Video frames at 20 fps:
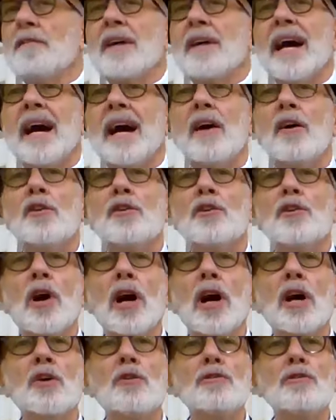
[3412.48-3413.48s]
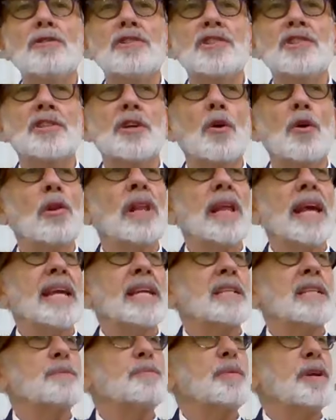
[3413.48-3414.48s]
of how your own soul
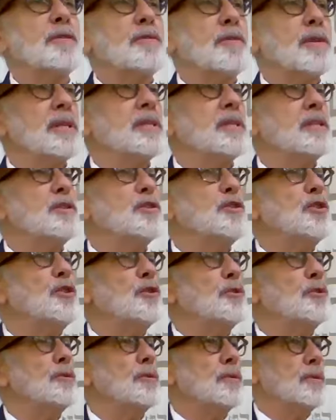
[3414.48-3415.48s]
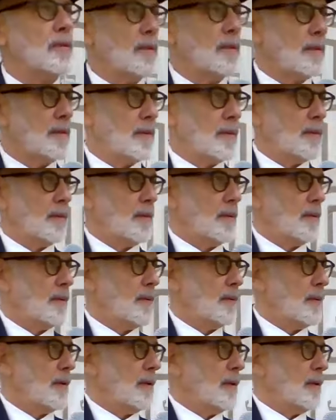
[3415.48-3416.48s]
experiences you.
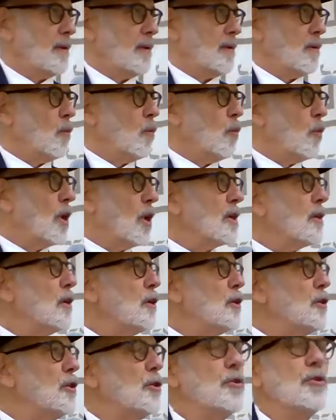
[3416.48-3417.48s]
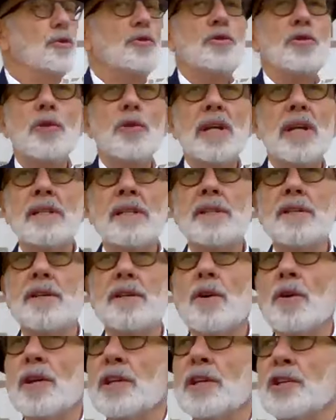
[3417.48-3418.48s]
What are you doing to
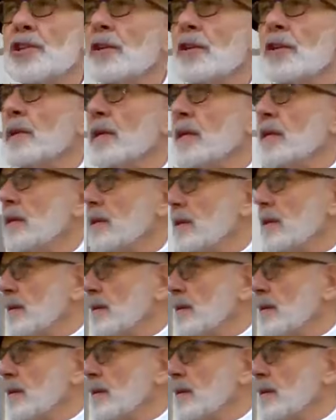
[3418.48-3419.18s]
your neshama